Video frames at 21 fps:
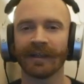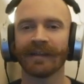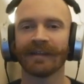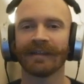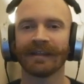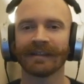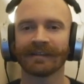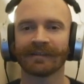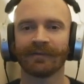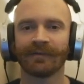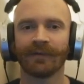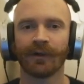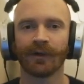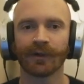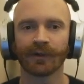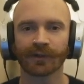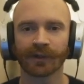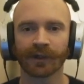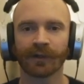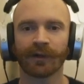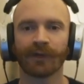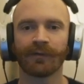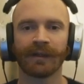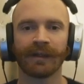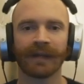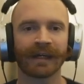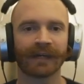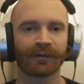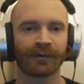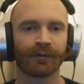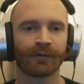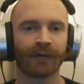in this version of
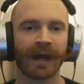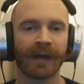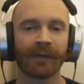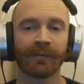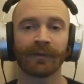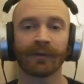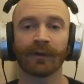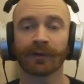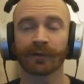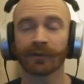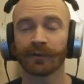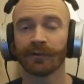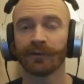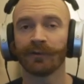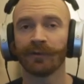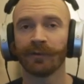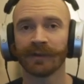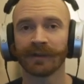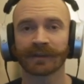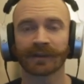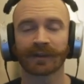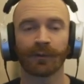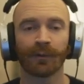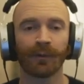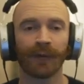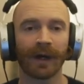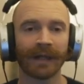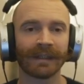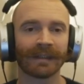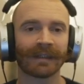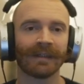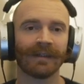Electro Ramp, Doctor Doom is
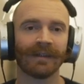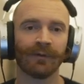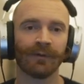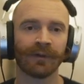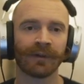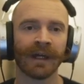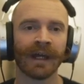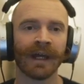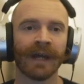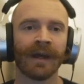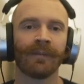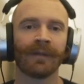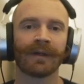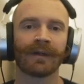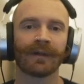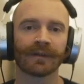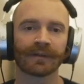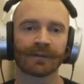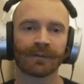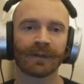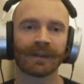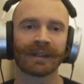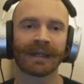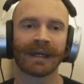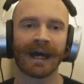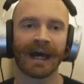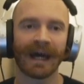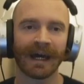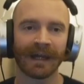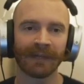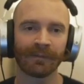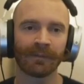quite cute because we
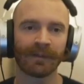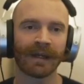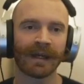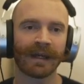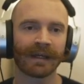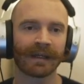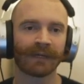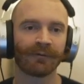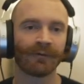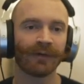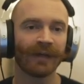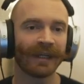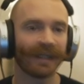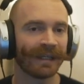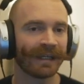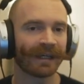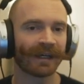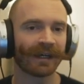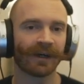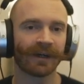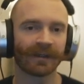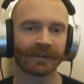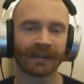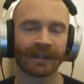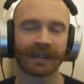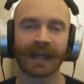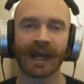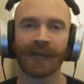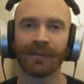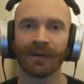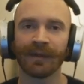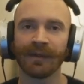can play greedy cards like
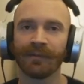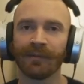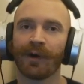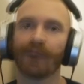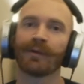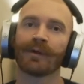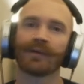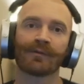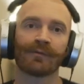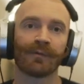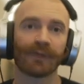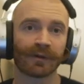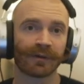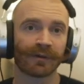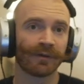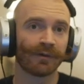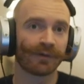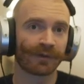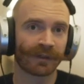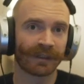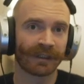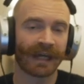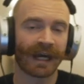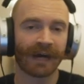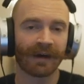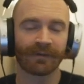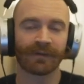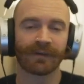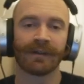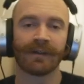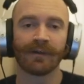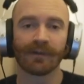Ebony Maw, which would usually
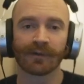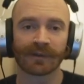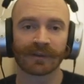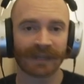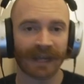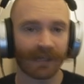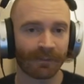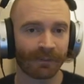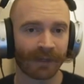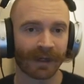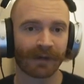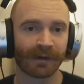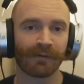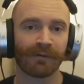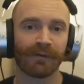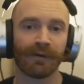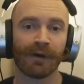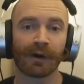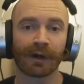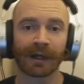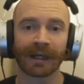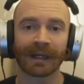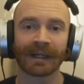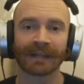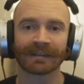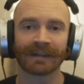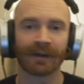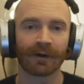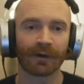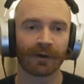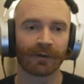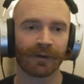have the huge setback of locking us
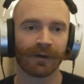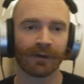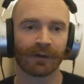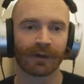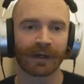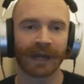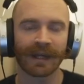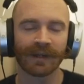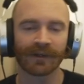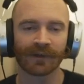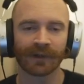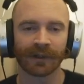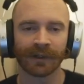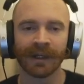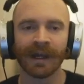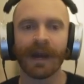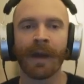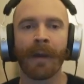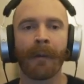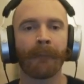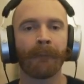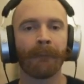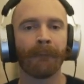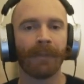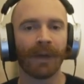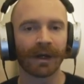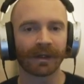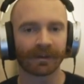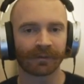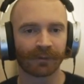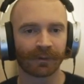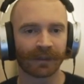out of a location,
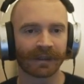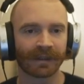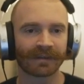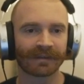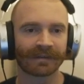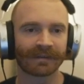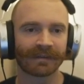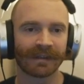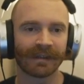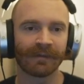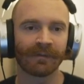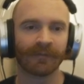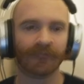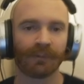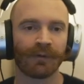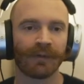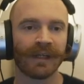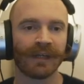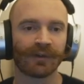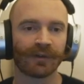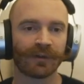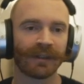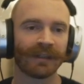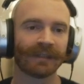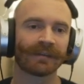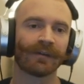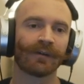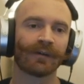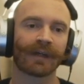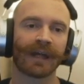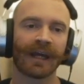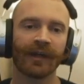but we can still reach these
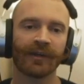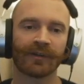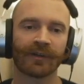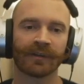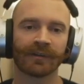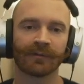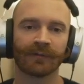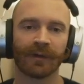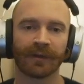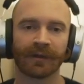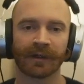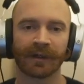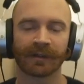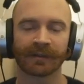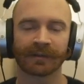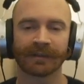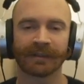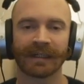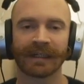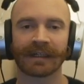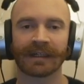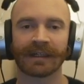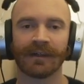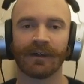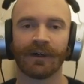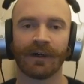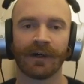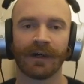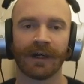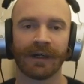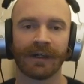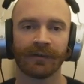locations with cards like
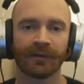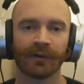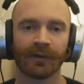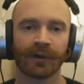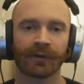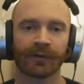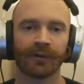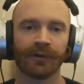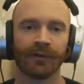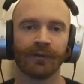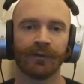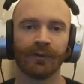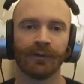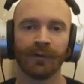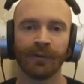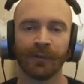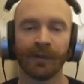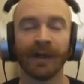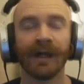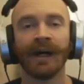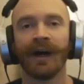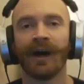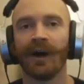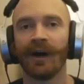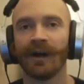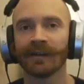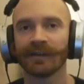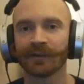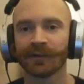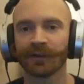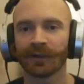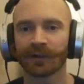Claw and Doctor Doom.
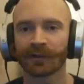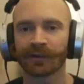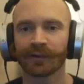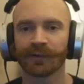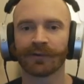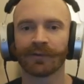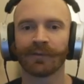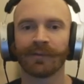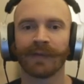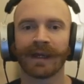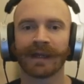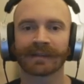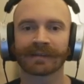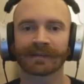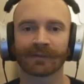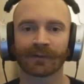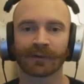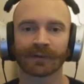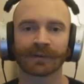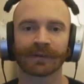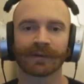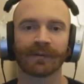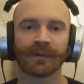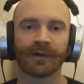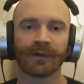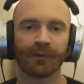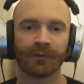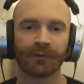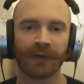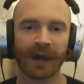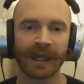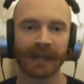Also, Doctor Doom makes for some
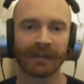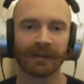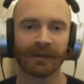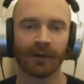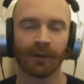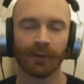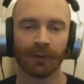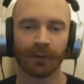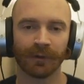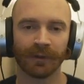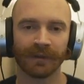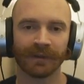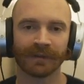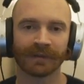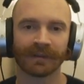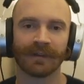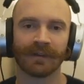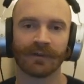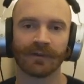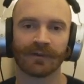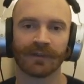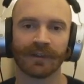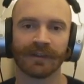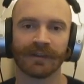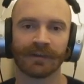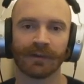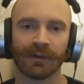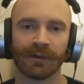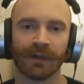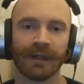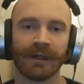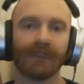great Odin synergy.
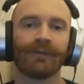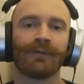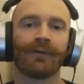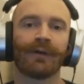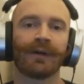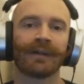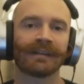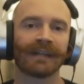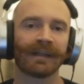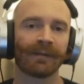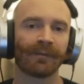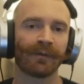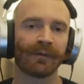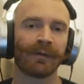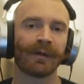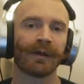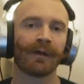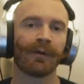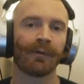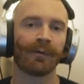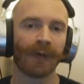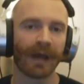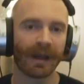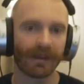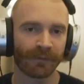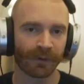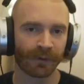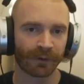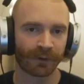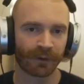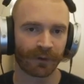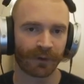So if, for example, we go
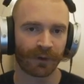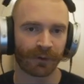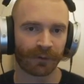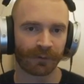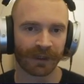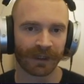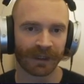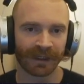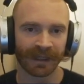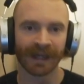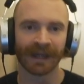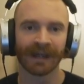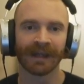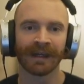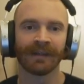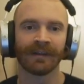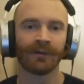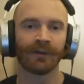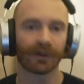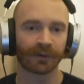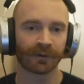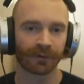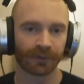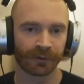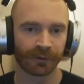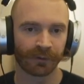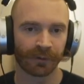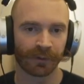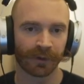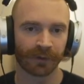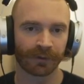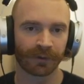Wave on turn 3, Doctor
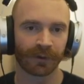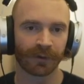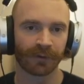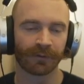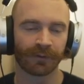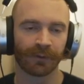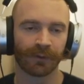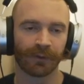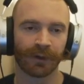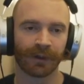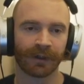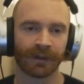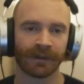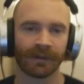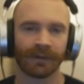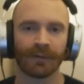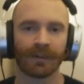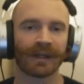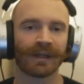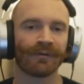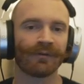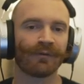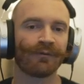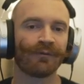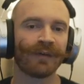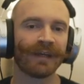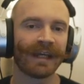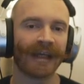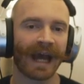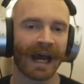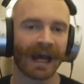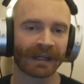Doom on turn 4, we can
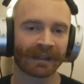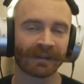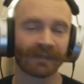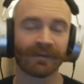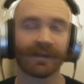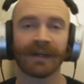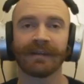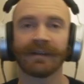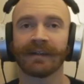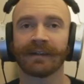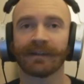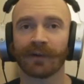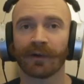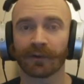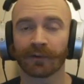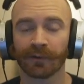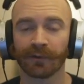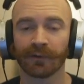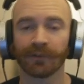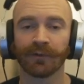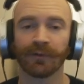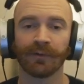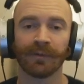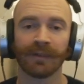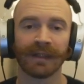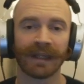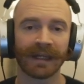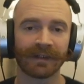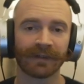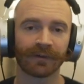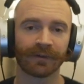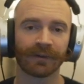reactivate that Doctor Doom
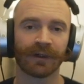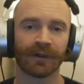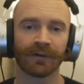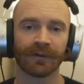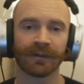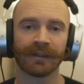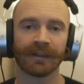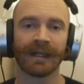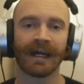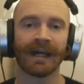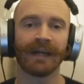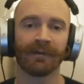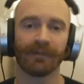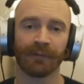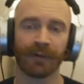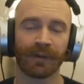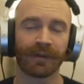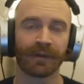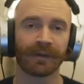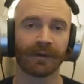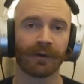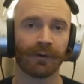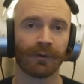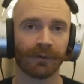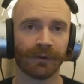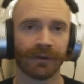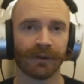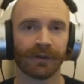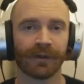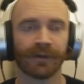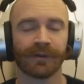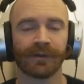later down the line with an
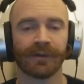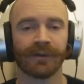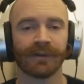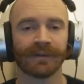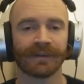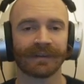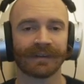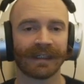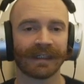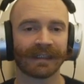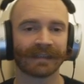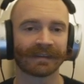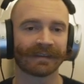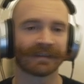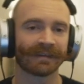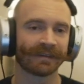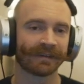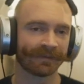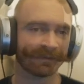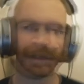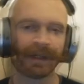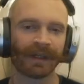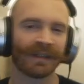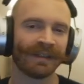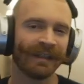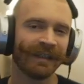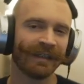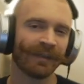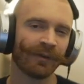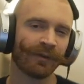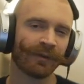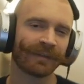Odin on turn 6.
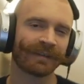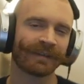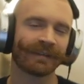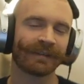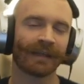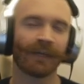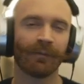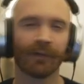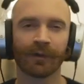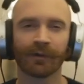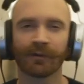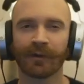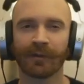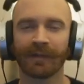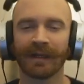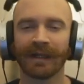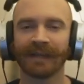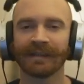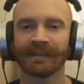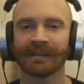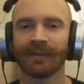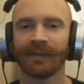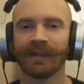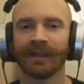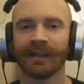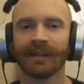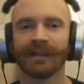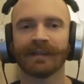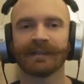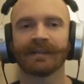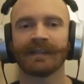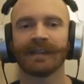Magneto is somewhat replaceable
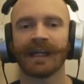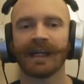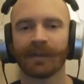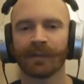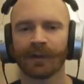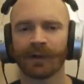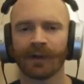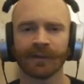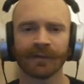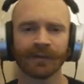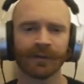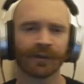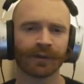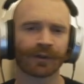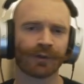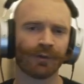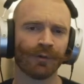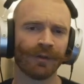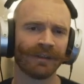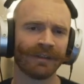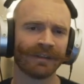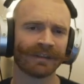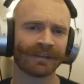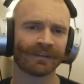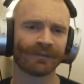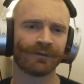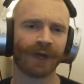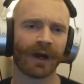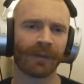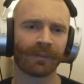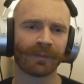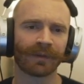in this deck, but also a cool
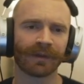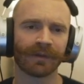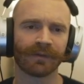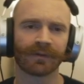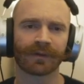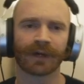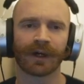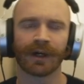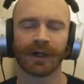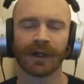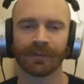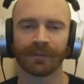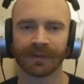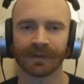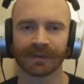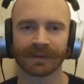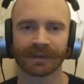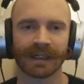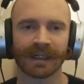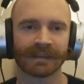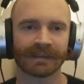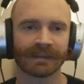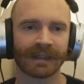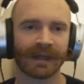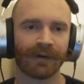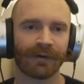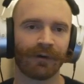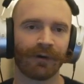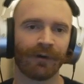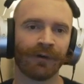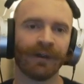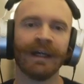disruptive card besides
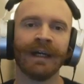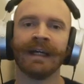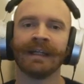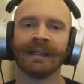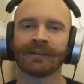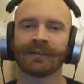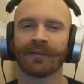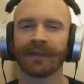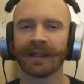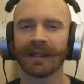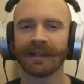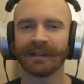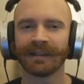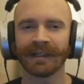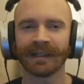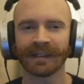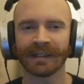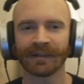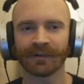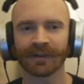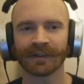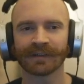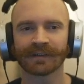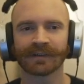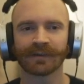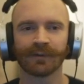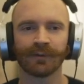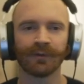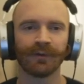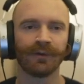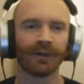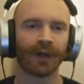Aero. So the idea here is
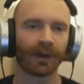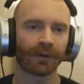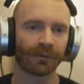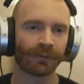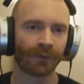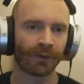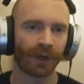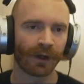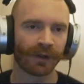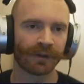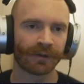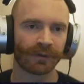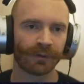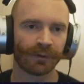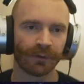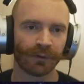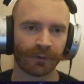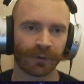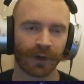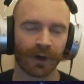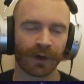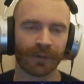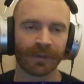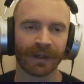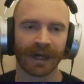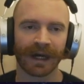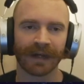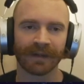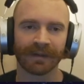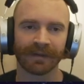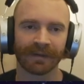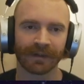to not fall too far
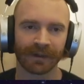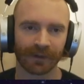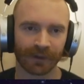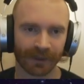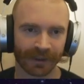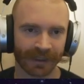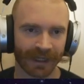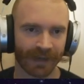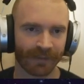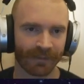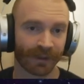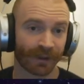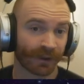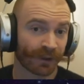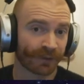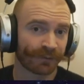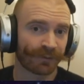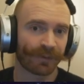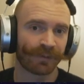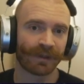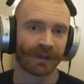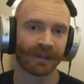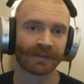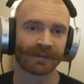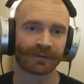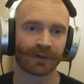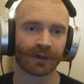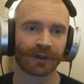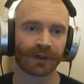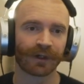behind in the early game because we play strong